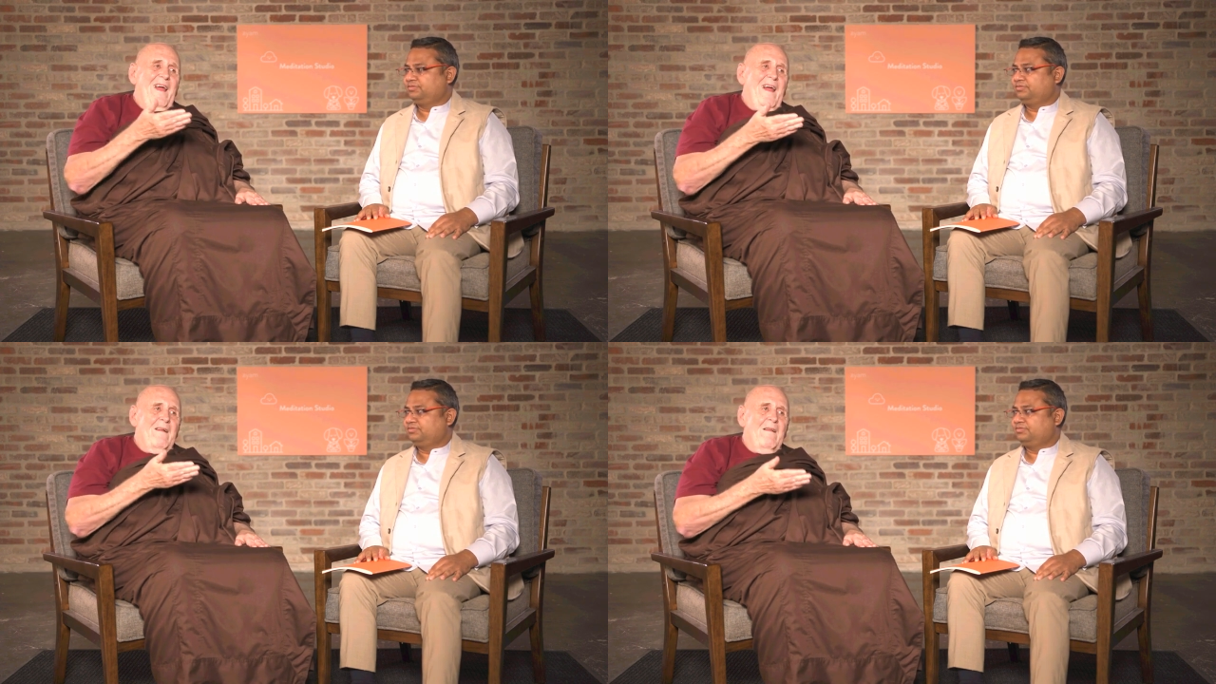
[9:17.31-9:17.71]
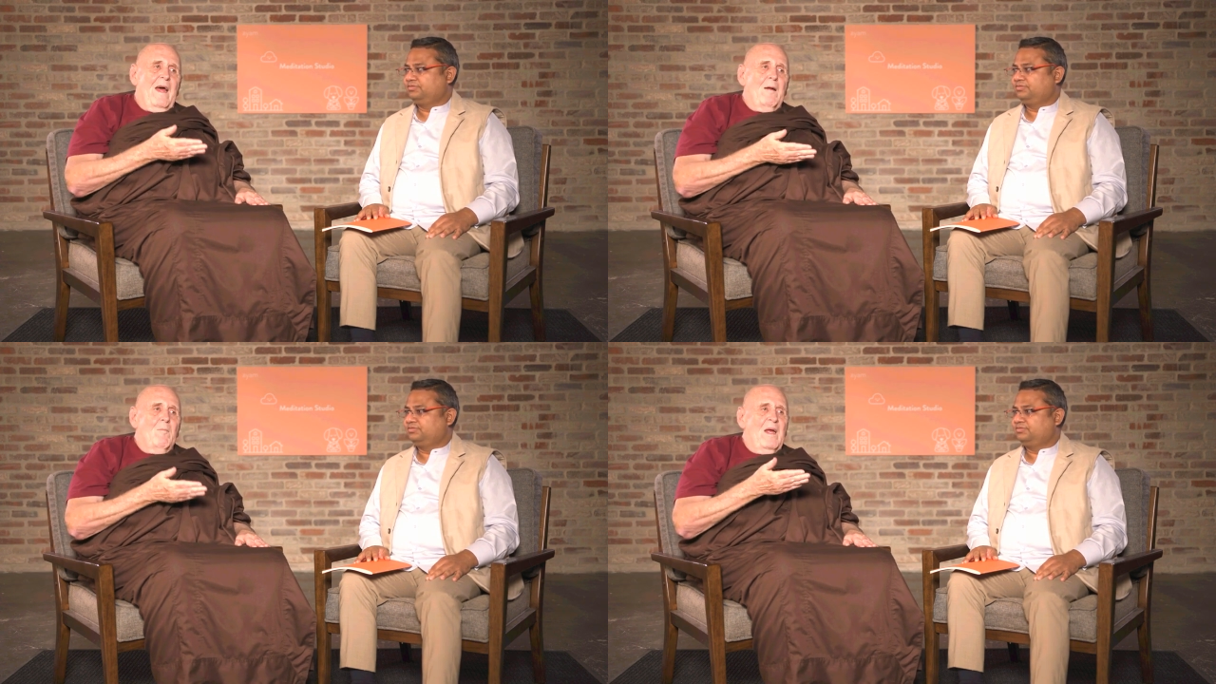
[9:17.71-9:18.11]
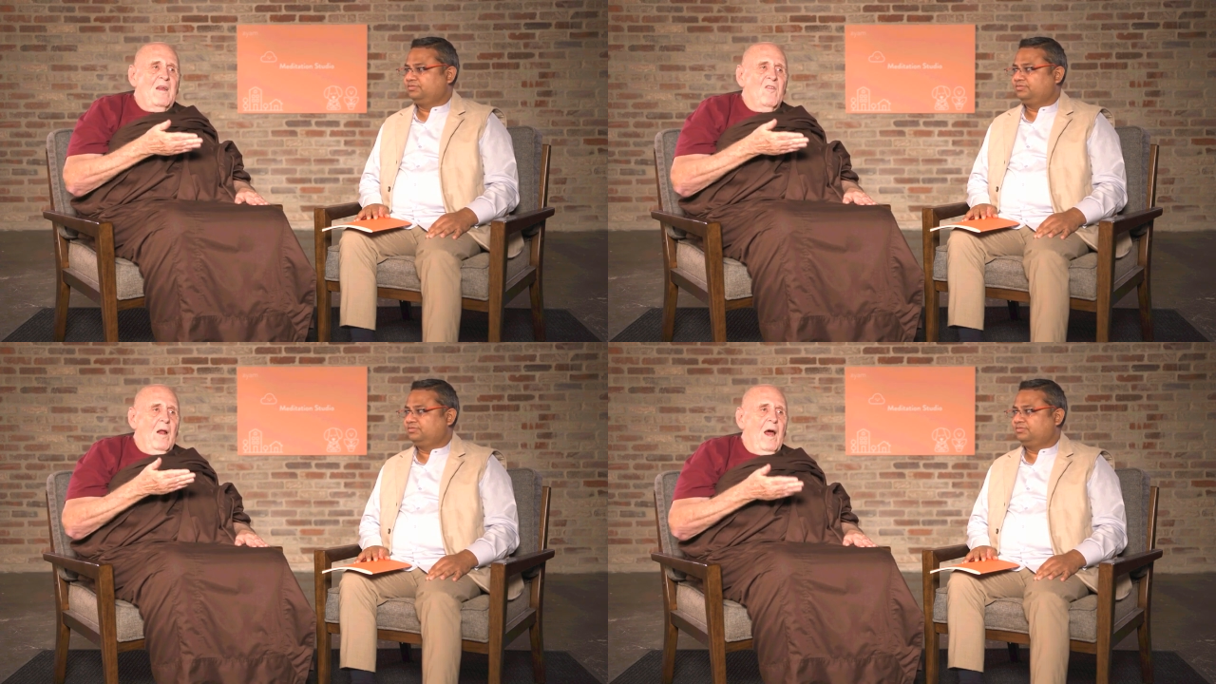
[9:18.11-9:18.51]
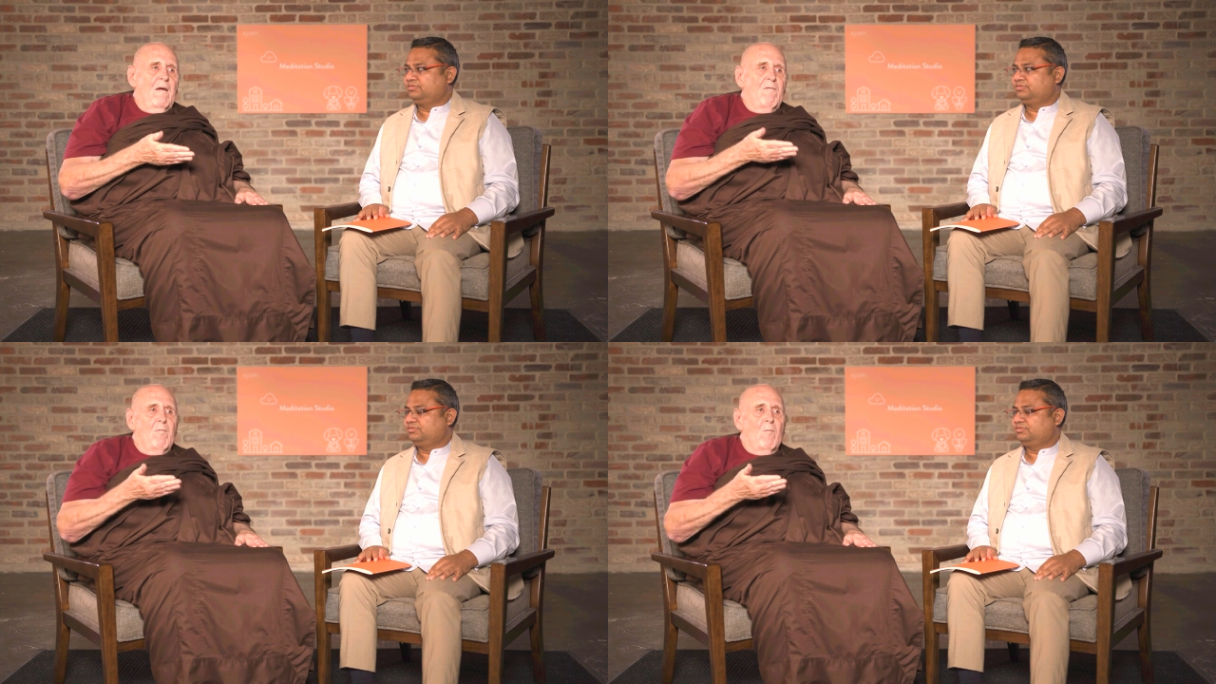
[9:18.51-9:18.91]
Speaker 1: And that makes
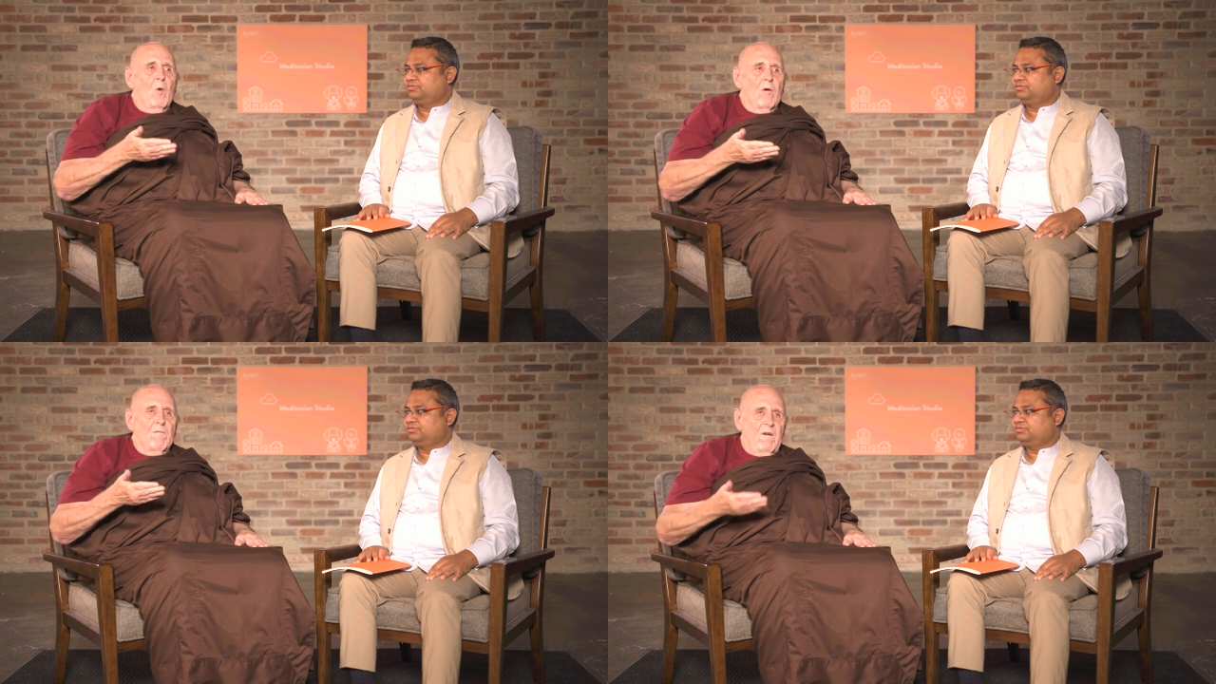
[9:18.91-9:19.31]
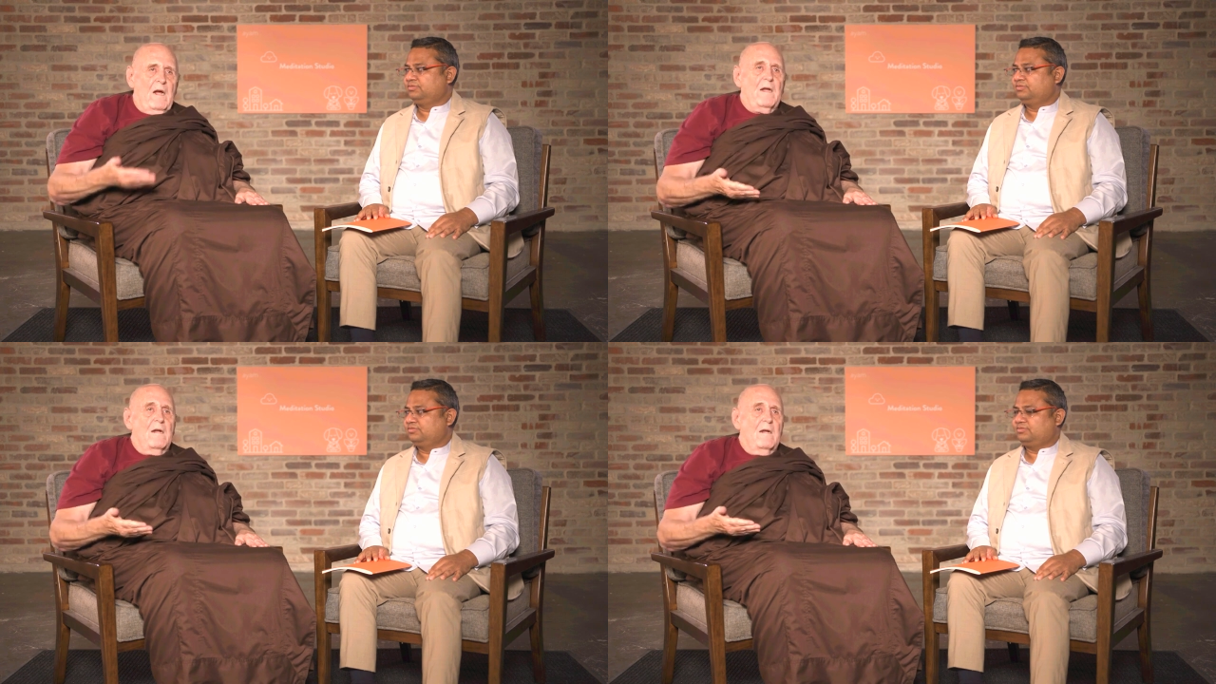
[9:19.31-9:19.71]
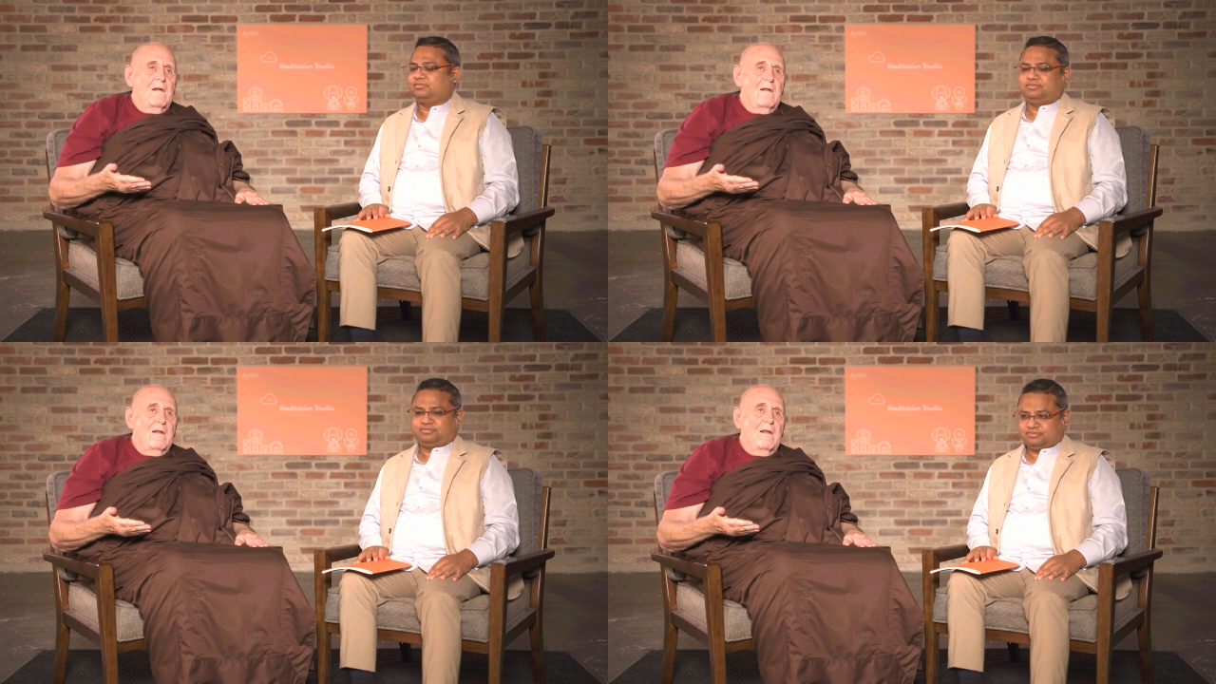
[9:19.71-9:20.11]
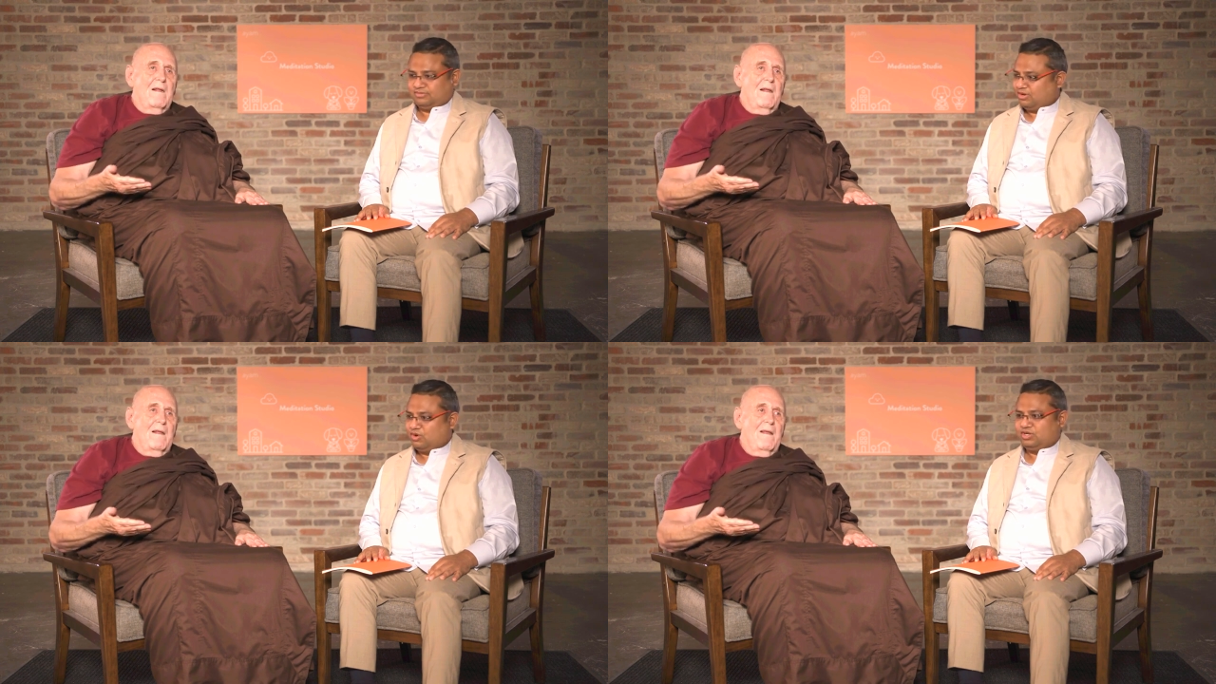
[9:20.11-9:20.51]
life more fun.
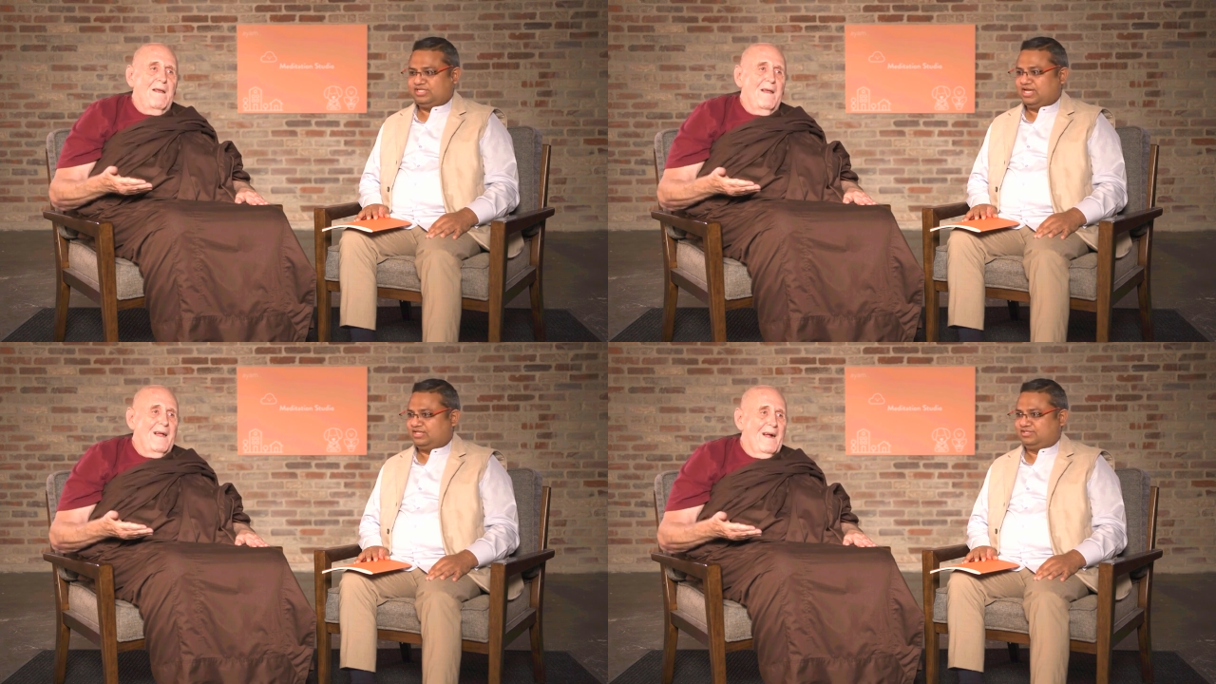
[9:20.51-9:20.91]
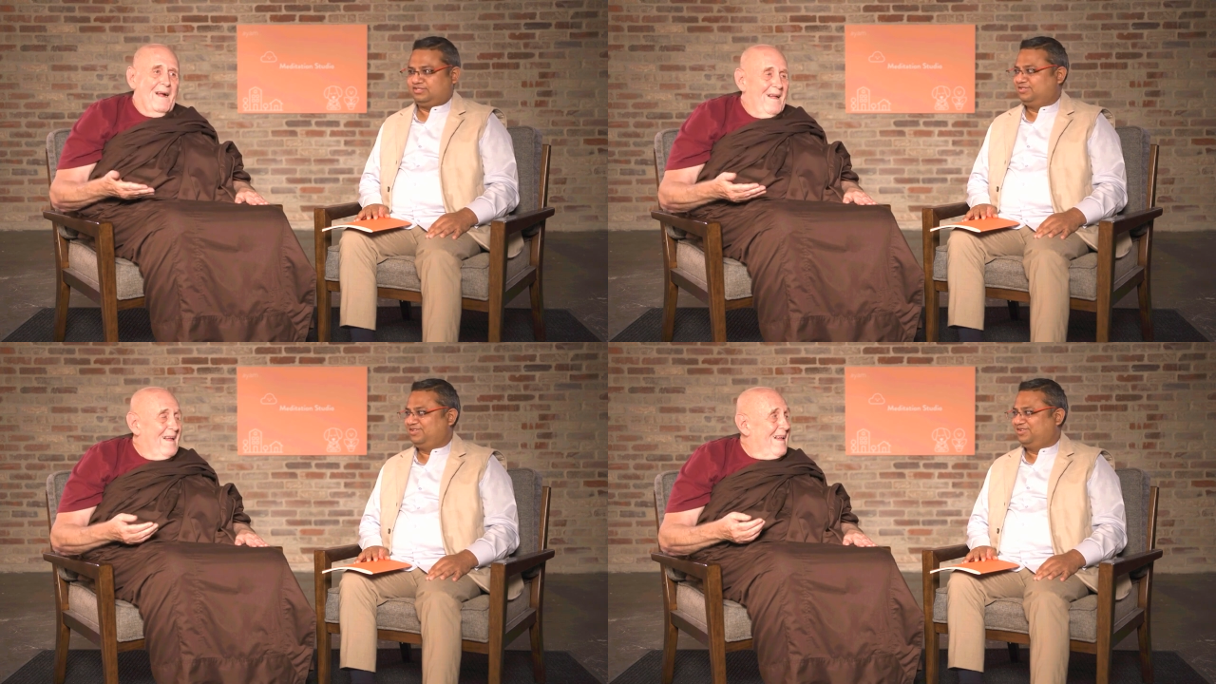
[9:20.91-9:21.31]
Speaker 2: Oh, it does.